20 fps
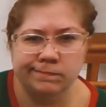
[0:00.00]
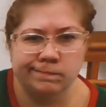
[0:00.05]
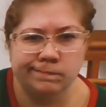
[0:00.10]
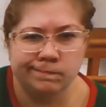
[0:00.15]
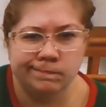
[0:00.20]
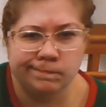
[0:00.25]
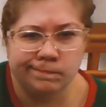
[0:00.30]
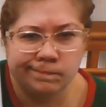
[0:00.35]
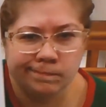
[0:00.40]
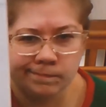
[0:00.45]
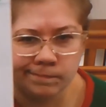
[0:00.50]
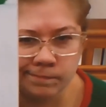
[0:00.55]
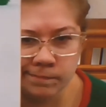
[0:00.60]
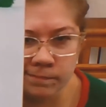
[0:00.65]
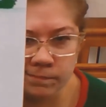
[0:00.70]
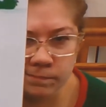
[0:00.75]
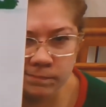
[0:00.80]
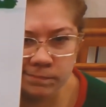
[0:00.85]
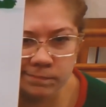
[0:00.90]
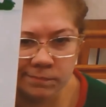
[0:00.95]

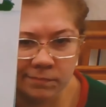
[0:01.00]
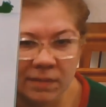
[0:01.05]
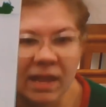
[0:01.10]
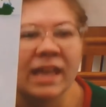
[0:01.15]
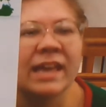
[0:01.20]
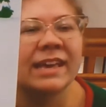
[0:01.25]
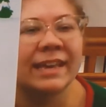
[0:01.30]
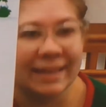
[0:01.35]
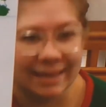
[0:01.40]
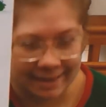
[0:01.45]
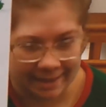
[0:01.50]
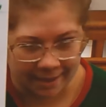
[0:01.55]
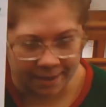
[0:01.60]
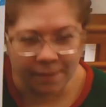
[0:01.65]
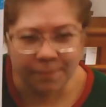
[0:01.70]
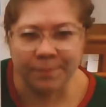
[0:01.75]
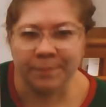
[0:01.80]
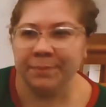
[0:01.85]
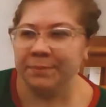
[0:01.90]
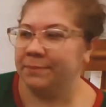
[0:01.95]

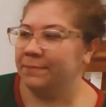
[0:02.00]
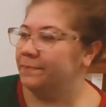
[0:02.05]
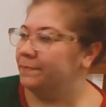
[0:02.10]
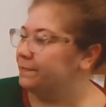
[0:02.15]
Yep.